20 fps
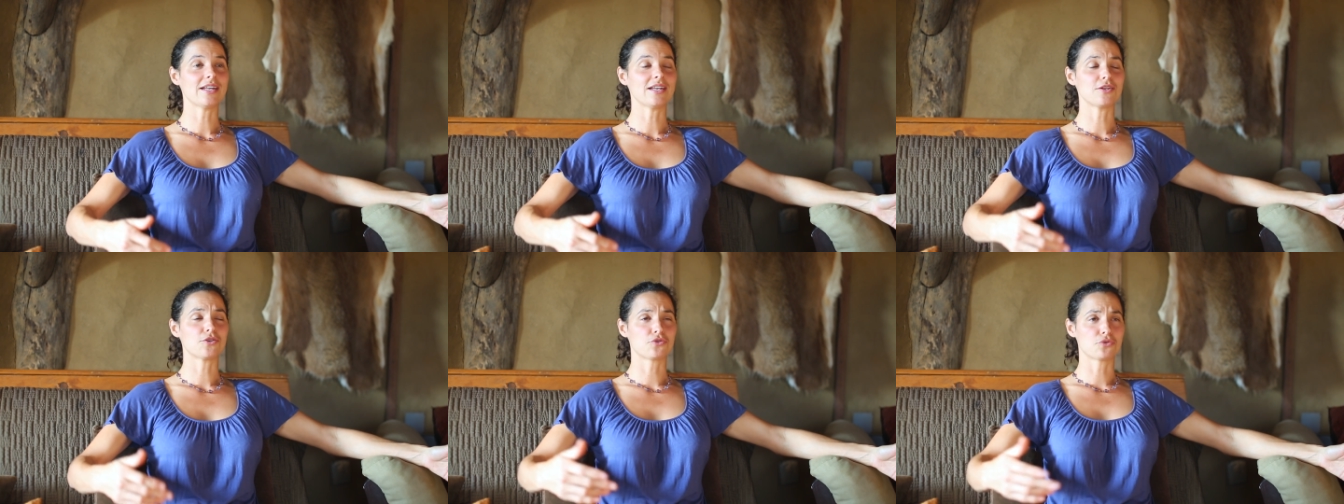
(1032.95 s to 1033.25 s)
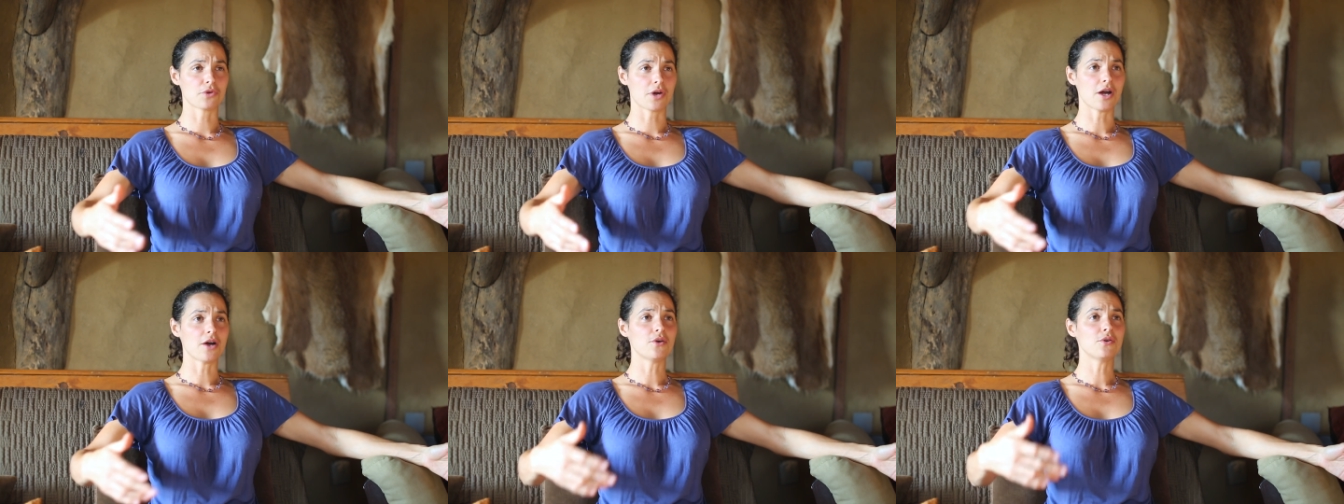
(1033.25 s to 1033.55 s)
and
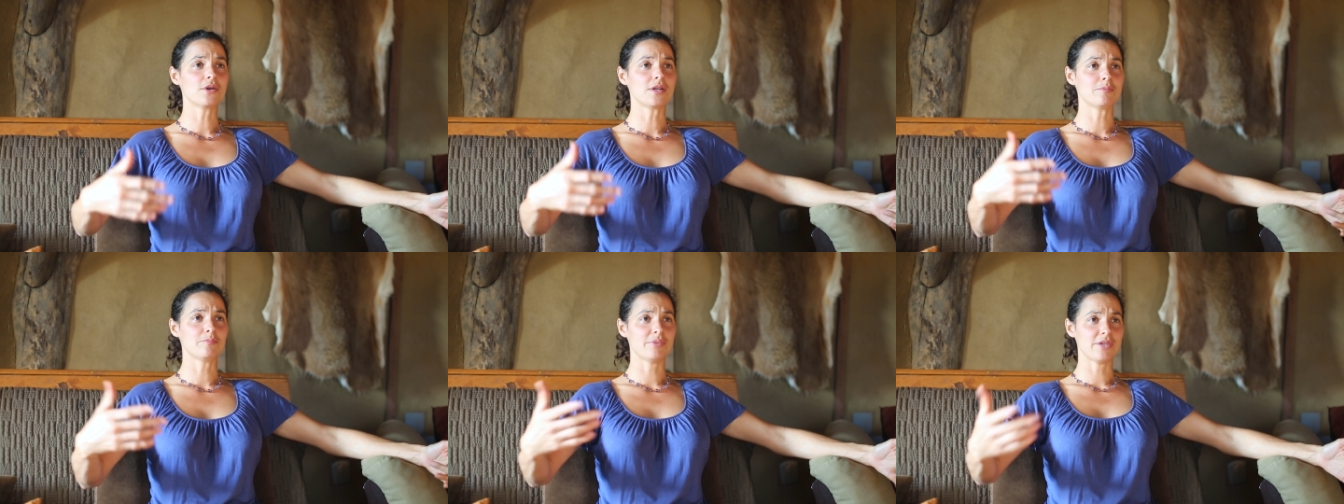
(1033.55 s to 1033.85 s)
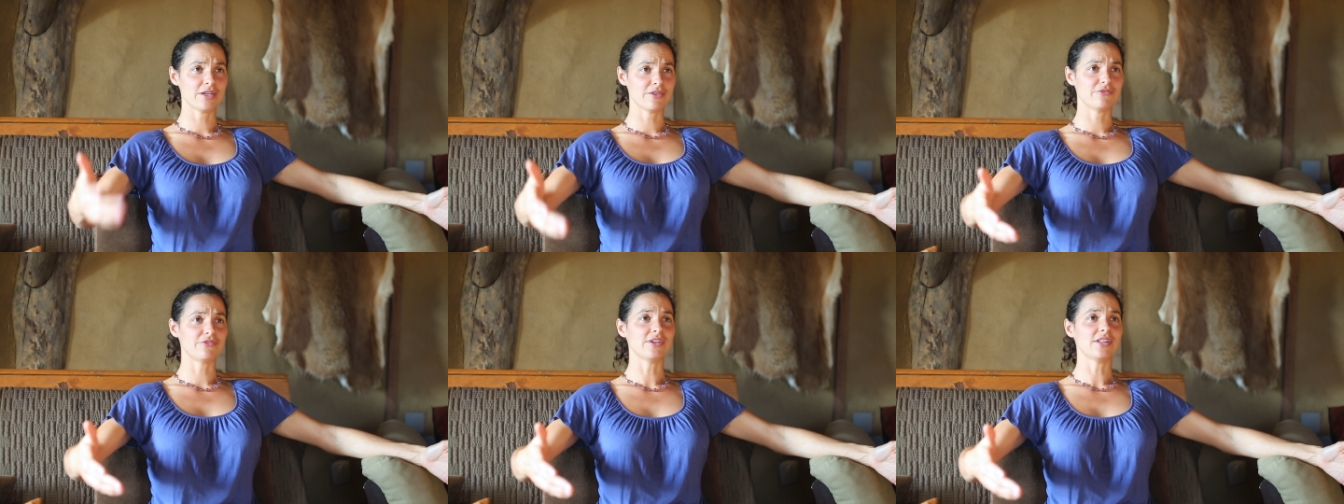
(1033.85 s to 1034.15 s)
grow and
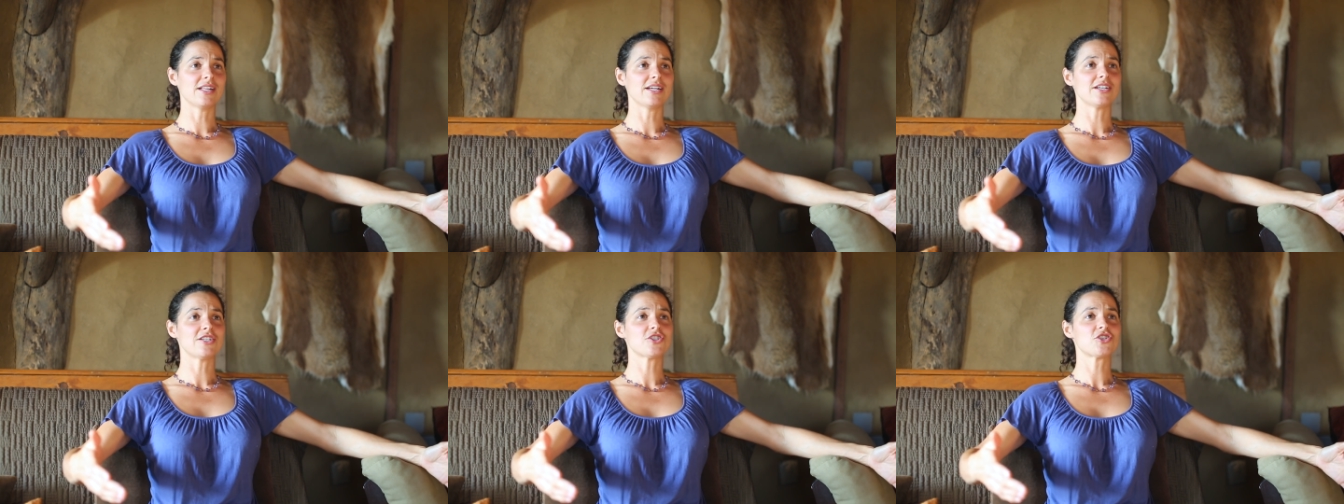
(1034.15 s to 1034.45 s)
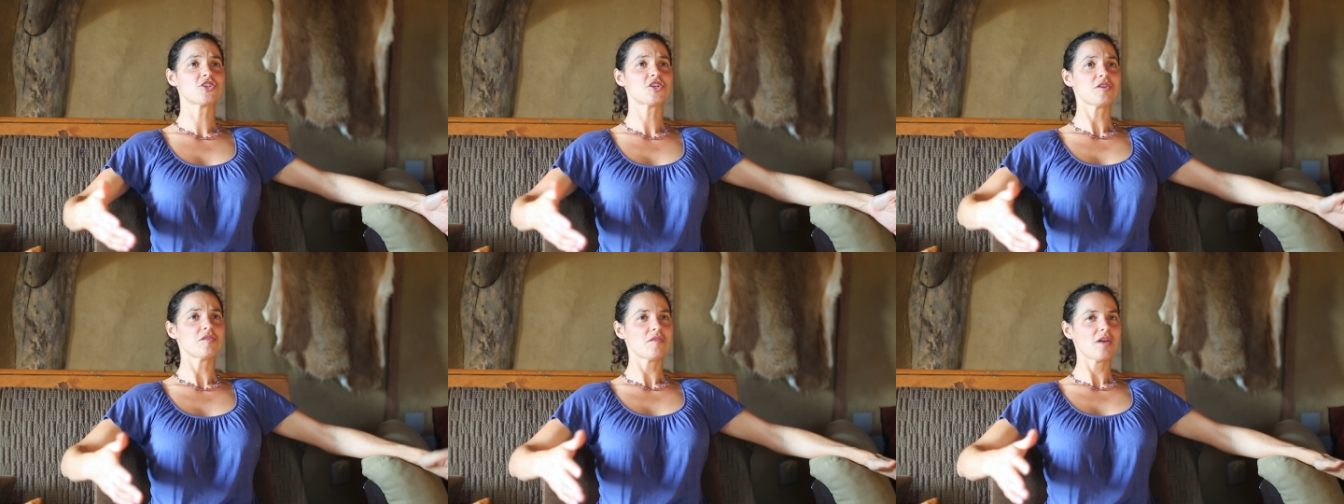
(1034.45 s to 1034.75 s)
be a
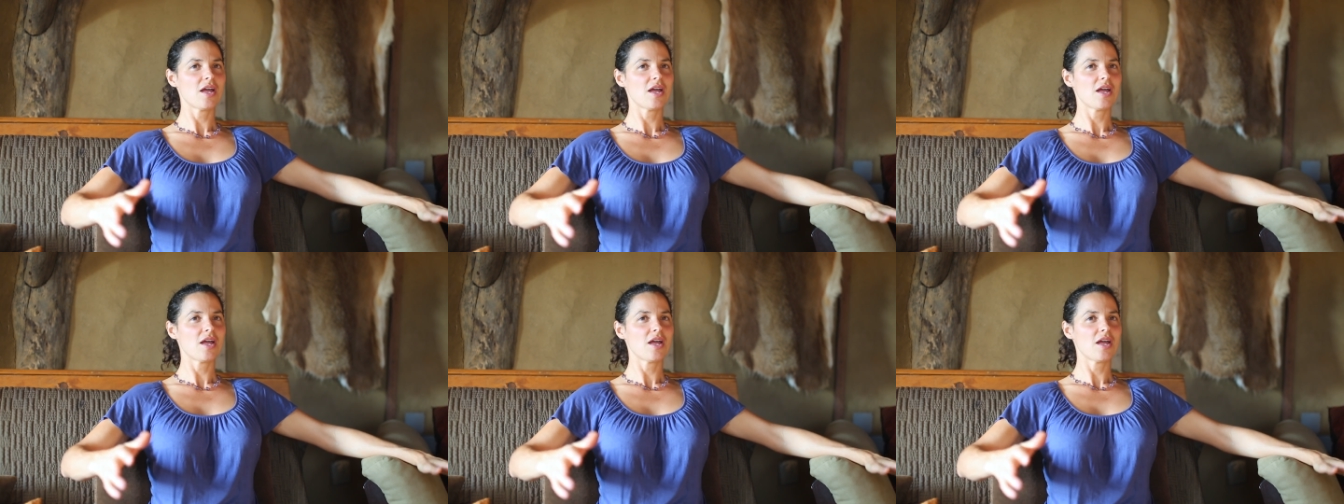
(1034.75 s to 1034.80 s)
village